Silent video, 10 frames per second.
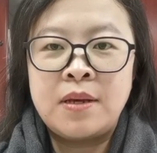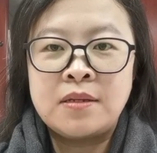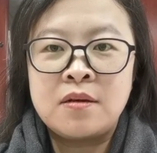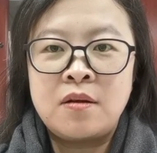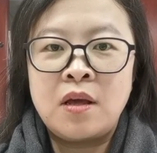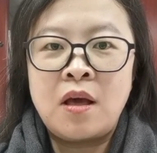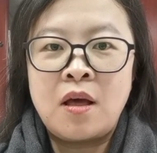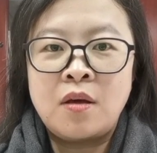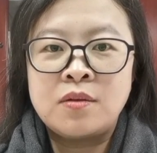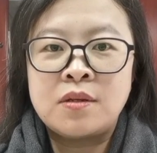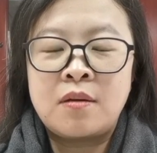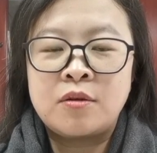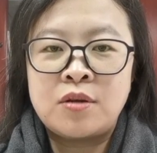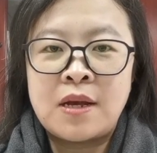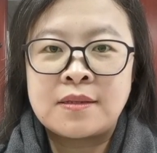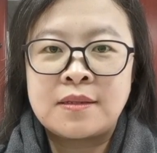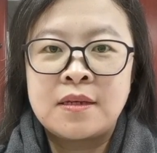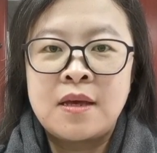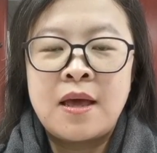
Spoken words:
basically holds a trust